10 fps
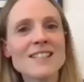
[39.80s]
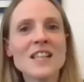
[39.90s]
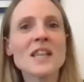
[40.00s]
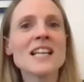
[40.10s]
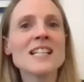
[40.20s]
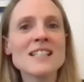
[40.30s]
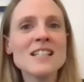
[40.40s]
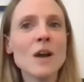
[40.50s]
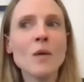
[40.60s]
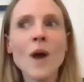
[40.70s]
that's
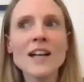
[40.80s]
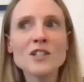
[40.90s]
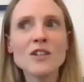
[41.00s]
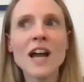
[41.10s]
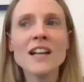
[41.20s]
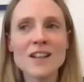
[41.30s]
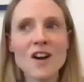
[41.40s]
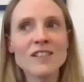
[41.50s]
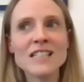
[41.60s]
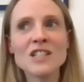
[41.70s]
as a
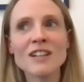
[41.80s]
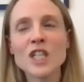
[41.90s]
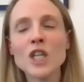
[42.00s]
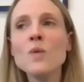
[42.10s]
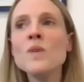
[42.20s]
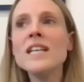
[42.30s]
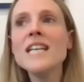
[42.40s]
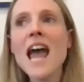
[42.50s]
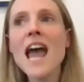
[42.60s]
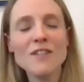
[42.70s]
casting director, you
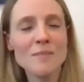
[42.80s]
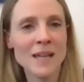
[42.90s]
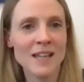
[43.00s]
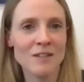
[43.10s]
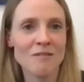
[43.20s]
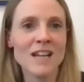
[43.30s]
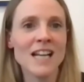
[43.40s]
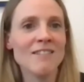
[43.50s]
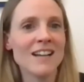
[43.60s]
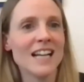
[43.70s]
never meet the
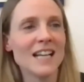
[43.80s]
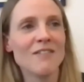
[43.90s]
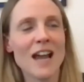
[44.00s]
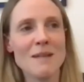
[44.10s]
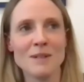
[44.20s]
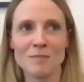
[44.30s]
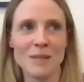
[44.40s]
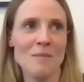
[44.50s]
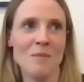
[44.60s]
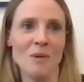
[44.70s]
really really famous
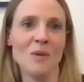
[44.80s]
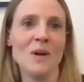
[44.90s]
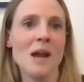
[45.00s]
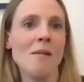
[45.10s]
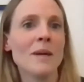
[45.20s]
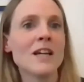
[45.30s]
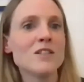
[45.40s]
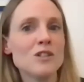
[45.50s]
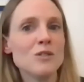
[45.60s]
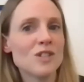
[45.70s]
people
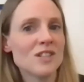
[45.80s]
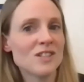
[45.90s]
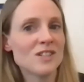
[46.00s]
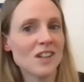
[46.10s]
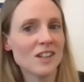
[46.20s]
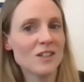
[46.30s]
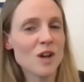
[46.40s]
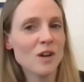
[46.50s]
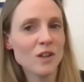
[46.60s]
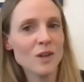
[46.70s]
because you
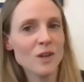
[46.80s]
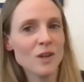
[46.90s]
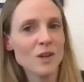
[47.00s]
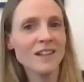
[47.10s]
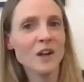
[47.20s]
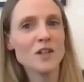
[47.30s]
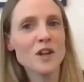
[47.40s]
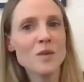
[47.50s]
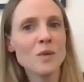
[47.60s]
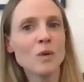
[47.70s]

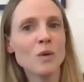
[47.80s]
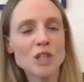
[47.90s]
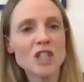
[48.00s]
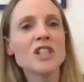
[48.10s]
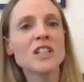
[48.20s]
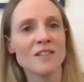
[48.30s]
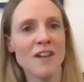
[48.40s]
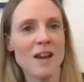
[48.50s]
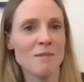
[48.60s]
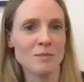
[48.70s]
don't audition the
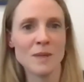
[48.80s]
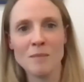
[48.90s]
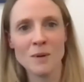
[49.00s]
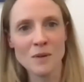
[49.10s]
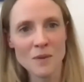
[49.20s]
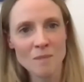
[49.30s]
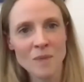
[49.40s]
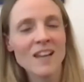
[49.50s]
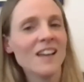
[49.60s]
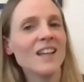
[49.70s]
famous people.
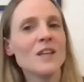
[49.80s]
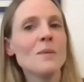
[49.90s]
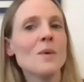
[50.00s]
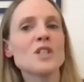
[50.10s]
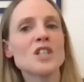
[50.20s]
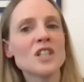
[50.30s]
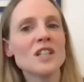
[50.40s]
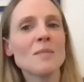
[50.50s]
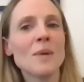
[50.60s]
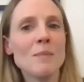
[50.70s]
You
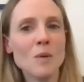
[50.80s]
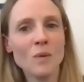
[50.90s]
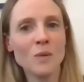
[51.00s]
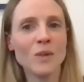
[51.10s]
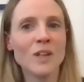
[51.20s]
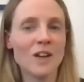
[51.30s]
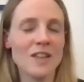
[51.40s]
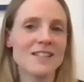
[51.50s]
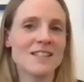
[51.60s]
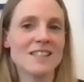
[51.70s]
audition the people.
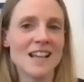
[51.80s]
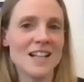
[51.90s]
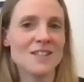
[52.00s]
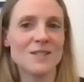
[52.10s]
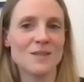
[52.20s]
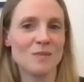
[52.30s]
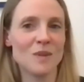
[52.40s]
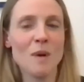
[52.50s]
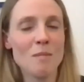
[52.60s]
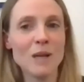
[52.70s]
There's, as
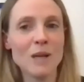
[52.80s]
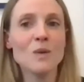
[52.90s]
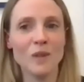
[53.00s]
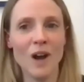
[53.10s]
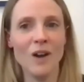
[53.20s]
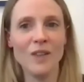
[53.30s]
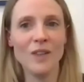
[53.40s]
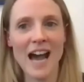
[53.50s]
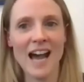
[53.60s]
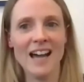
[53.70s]
you probably all know,
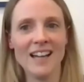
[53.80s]
that